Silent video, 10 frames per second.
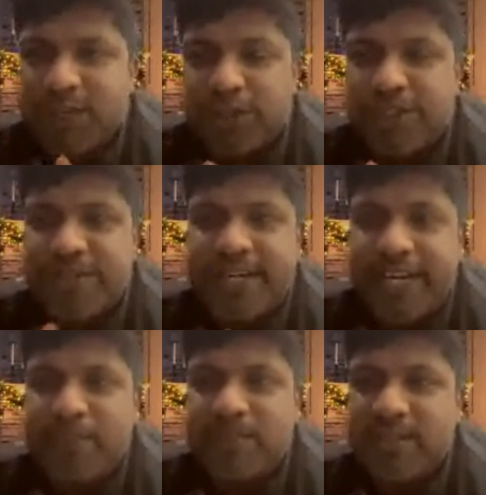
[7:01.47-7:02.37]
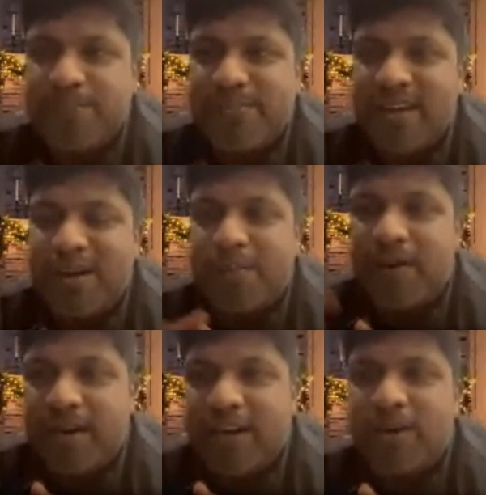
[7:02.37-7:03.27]
most of the times,
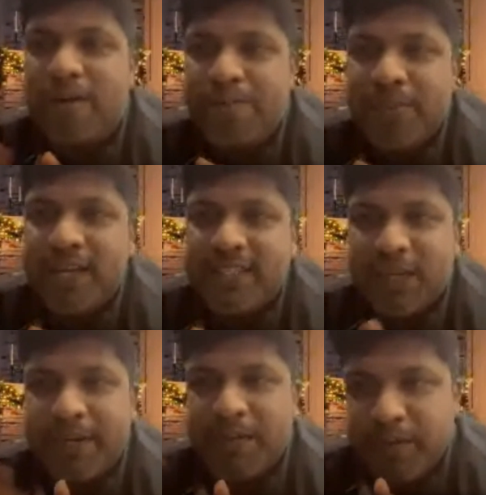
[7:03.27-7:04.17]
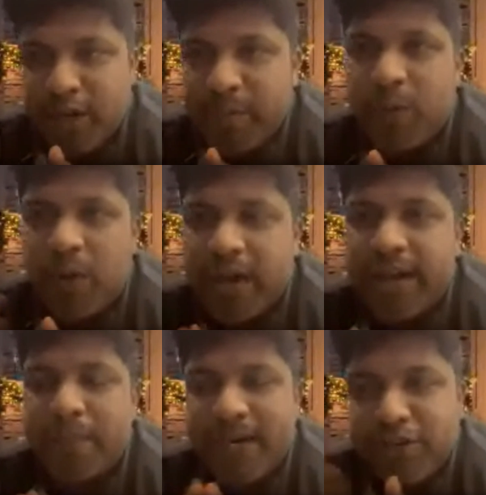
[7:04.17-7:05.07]
but sometimes will not be
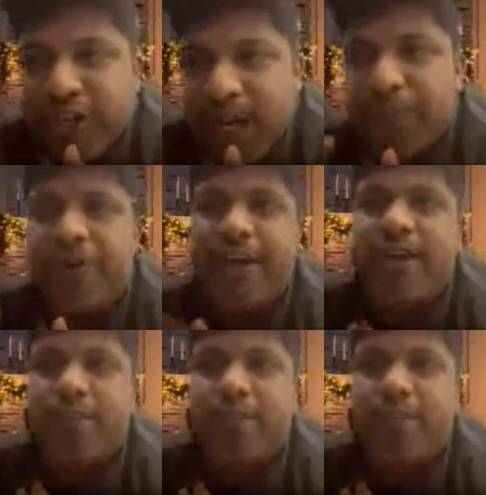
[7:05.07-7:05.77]
working. But you should keep trying,